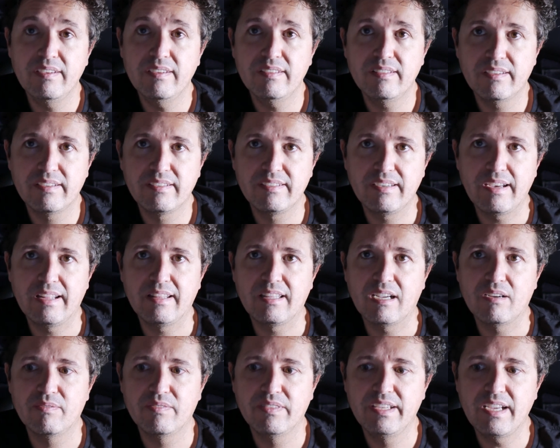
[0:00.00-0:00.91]
is the
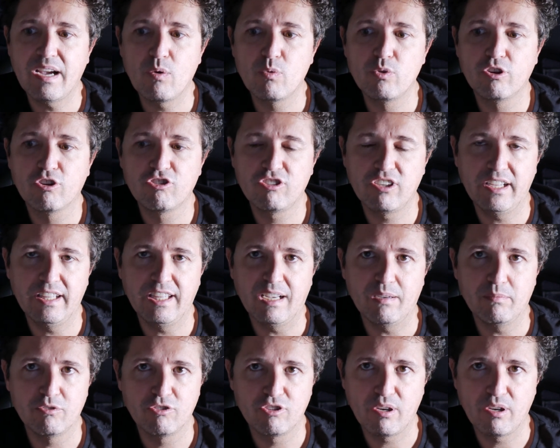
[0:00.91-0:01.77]
setup, the audio setup.